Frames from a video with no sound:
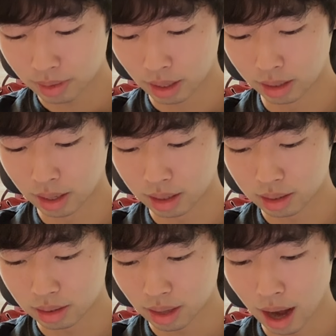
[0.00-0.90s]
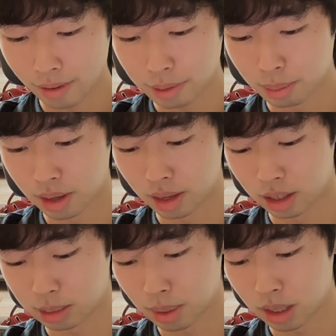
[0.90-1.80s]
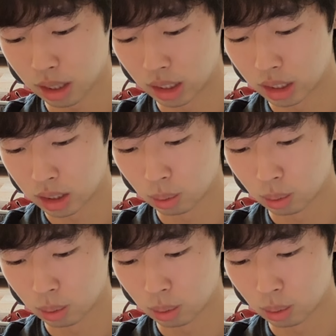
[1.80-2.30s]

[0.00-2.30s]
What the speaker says: I guess half the money that I spent here